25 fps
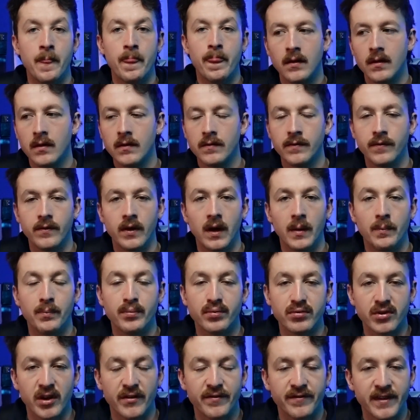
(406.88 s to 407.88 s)
For a
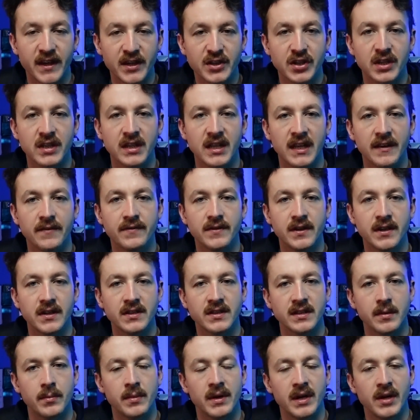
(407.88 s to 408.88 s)
proficient lifter,
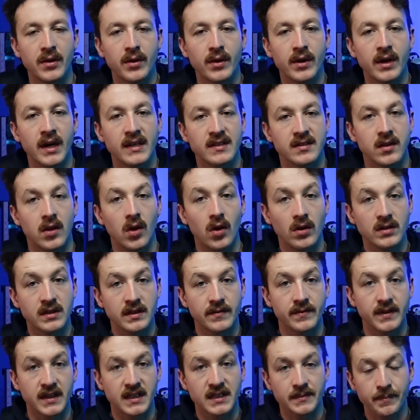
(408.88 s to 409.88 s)
somebody who has lots
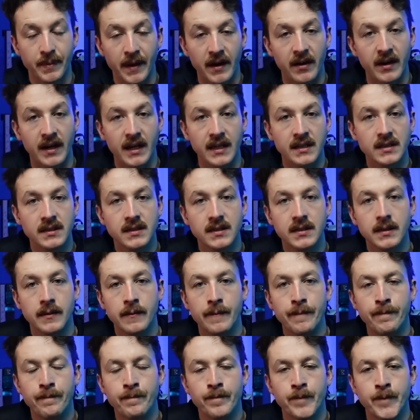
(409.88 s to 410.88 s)
of experience,
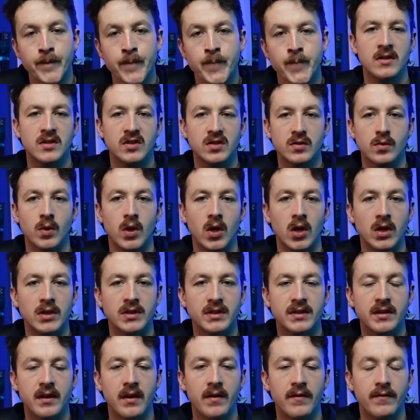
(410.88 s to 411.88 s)

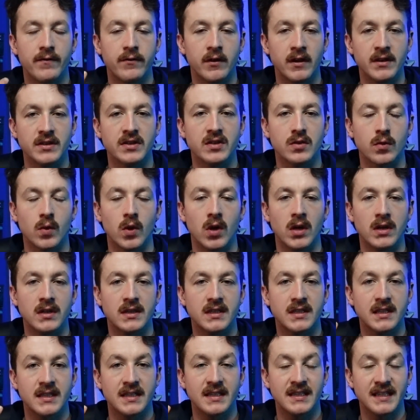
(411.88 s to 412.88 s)
squats, front
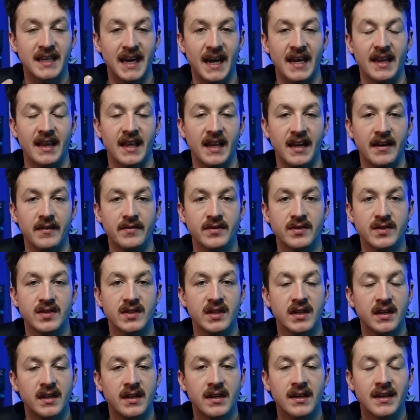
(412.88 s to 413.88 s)
squats,
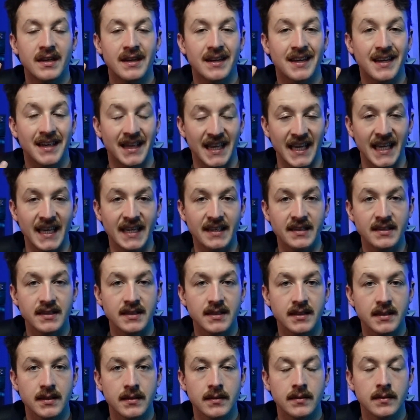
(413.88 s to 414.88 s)
deadlifts,
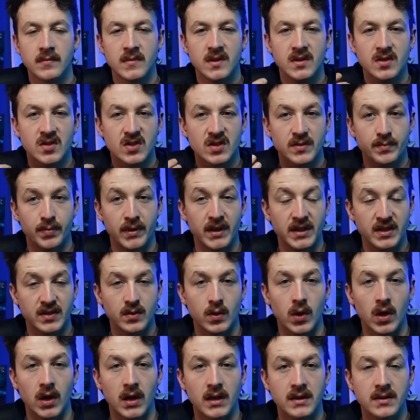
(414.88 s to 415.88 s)
cleans, split
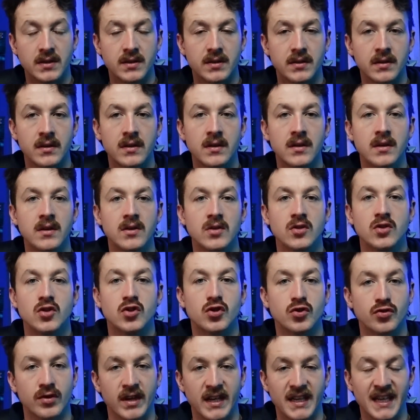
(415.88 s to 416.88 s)
squats,
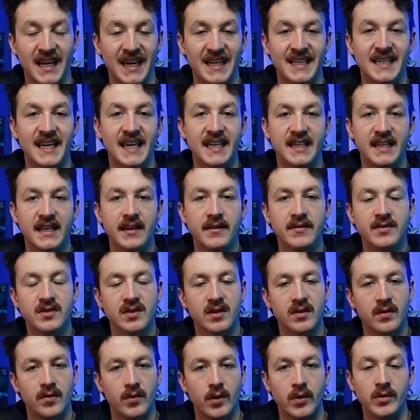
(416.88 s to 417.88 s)
straight leg
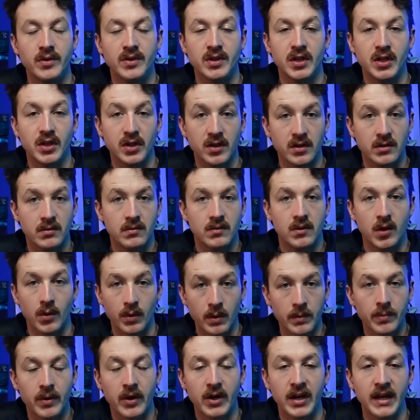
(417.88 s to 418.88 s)
deadlifts. Those are your
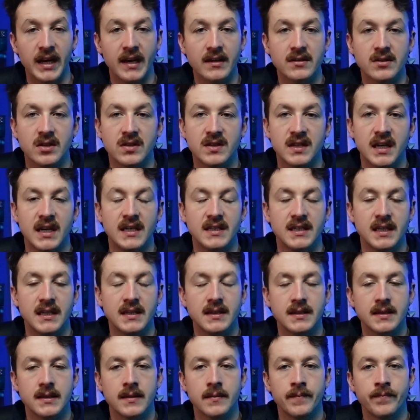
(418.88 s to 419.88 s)
lower body
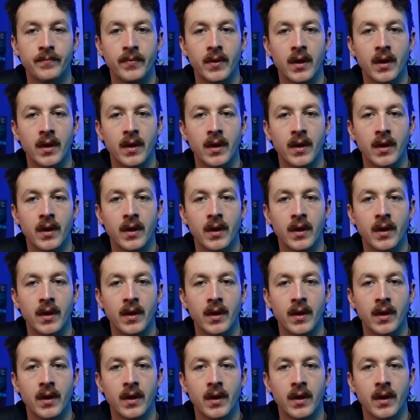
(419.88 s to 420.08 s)
exercises.